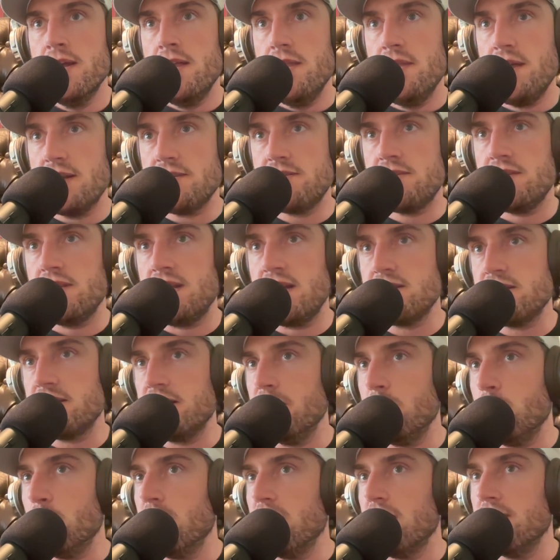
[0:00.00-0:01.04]
that's
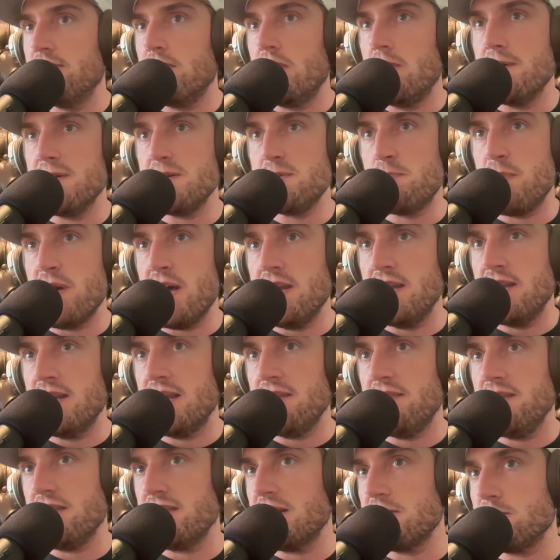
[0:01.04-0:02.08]
kind of where I've always been, and I
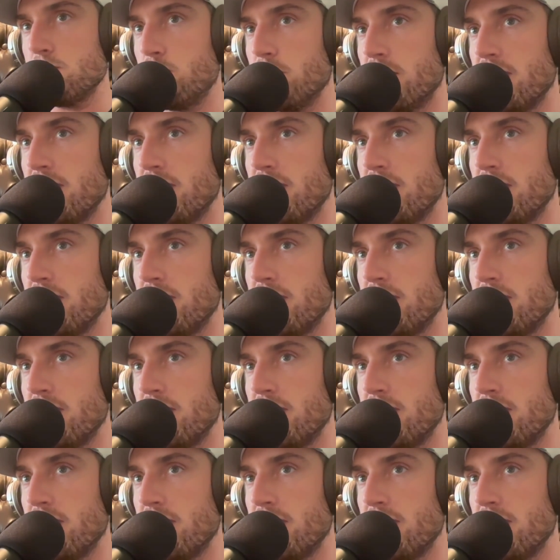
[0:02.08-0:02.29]
think that's